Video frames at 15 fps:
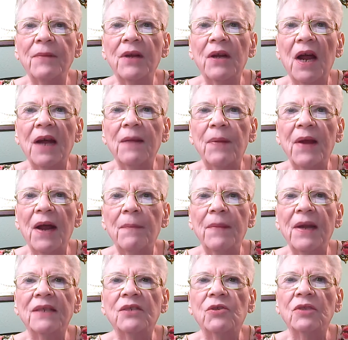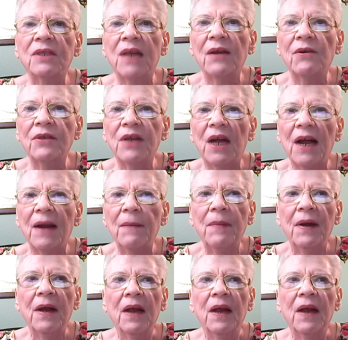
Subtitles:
to 9 p.m. Eastern Standard Time.